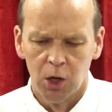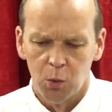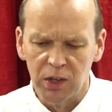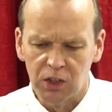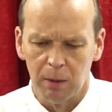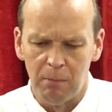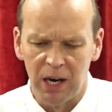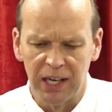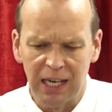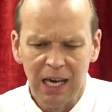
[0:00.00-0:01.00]
with the
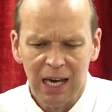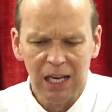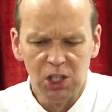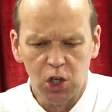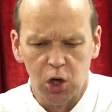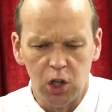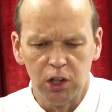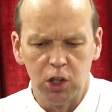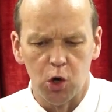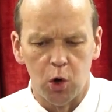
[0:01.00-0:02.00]
money, it's
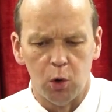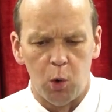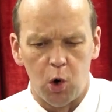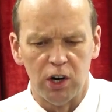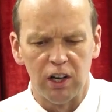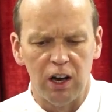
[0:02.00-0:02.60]
called the reward